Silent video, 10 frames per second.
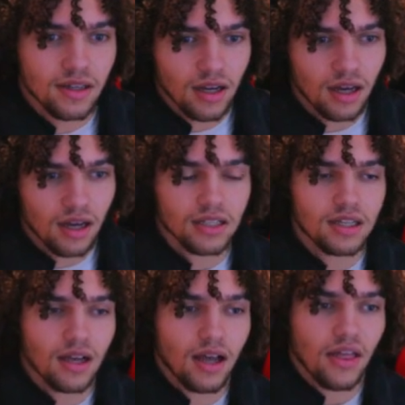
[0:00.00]
I
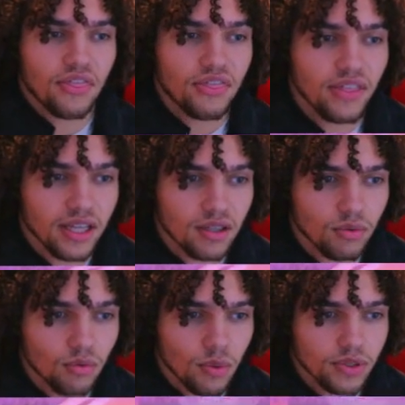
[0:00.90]
think
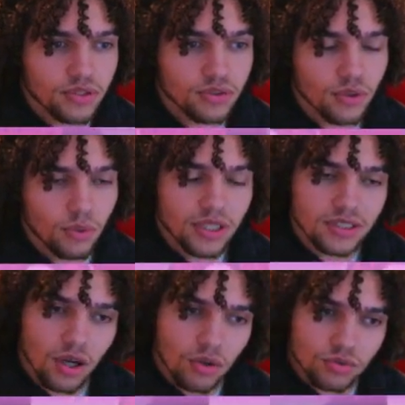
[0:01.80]
what we do, we could
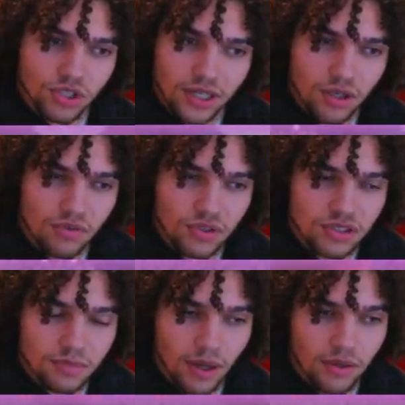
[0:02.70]
try to go for a
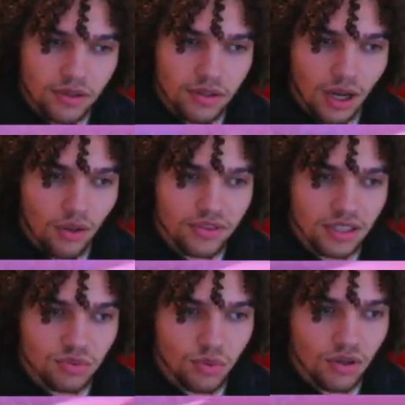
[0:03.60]
sleep powder. I don't think
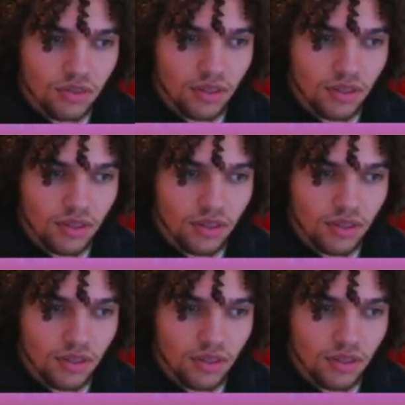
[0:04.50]
that's worth.